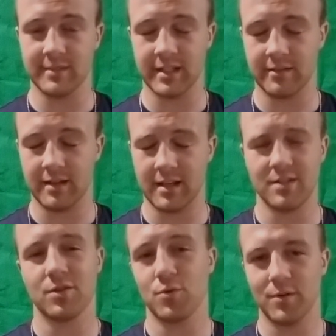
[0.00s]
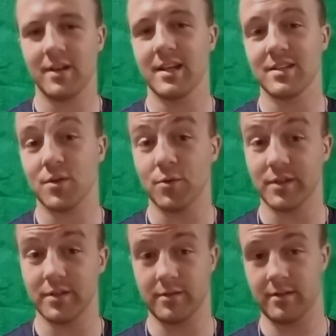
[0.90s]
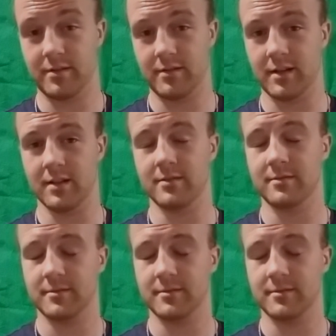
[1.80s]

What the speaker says: Like, and he is a cool dude, you know.